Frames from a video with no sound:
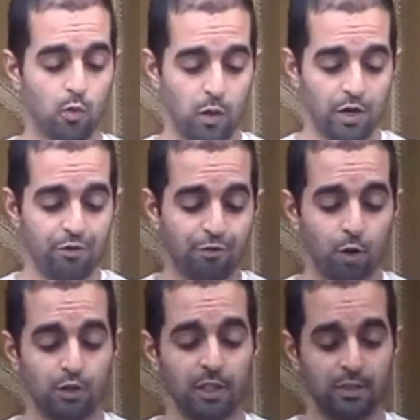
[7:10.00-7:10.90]
When you
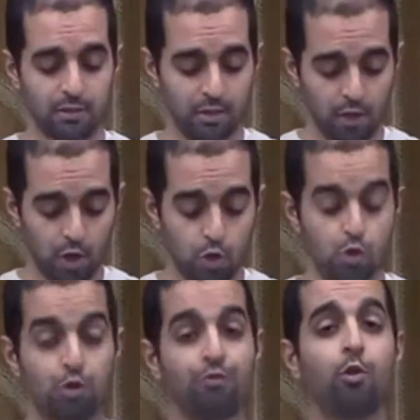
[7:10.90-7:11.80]
fold it,
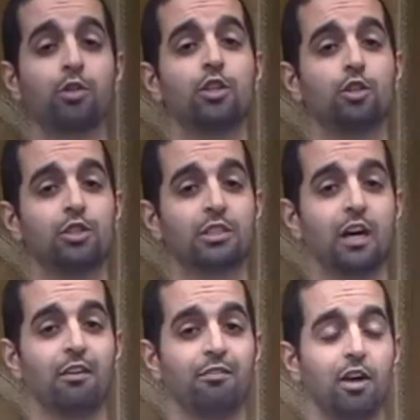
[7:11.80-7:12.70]
you should fold it
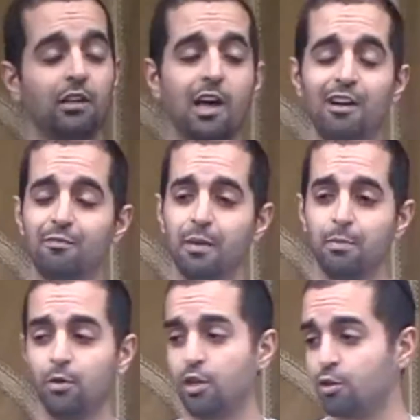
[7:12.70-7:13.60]
yourself. A lot of
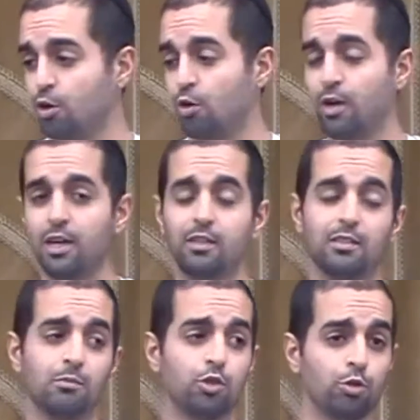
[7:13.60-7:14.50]
people, they throw it,
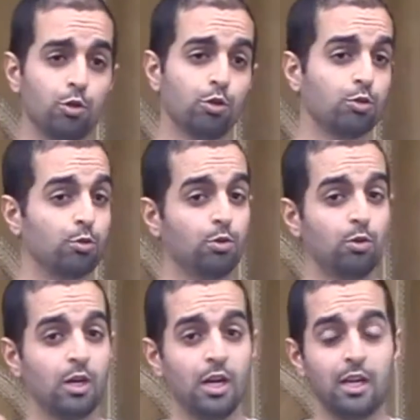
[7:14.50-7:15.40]
some shuls
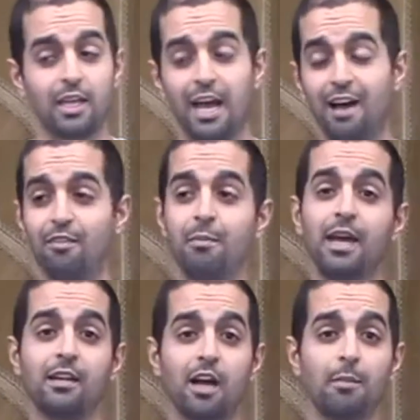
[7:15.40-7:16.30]
who they have a
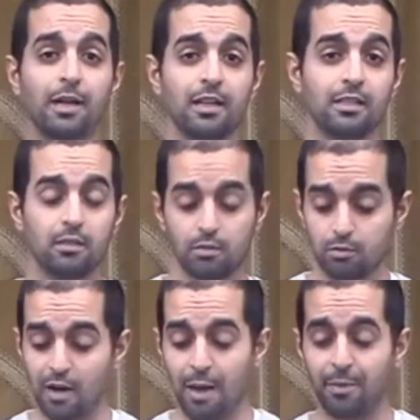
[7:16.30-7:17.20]
maid come and
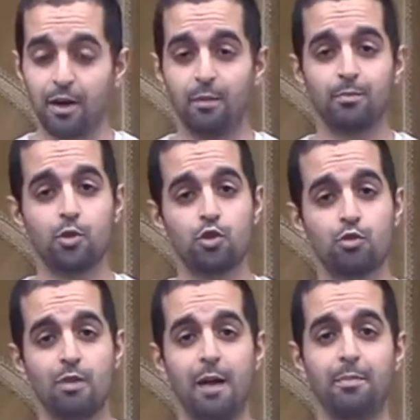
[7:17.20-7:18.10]
wrap it up. You
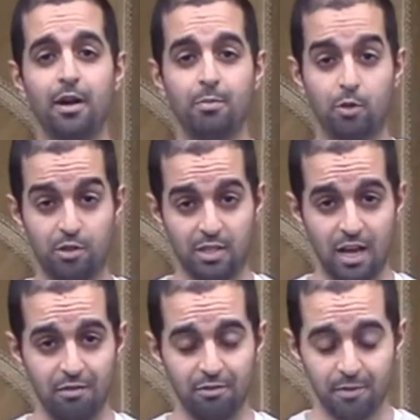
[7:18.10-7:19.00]
should wrap it up
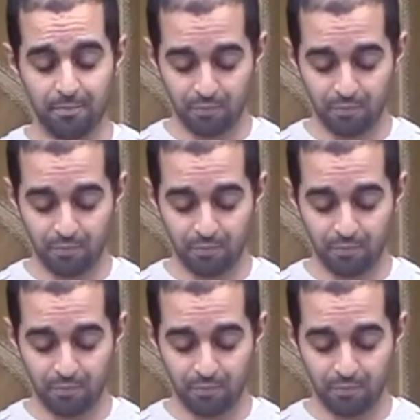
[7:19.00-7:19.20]
yourself.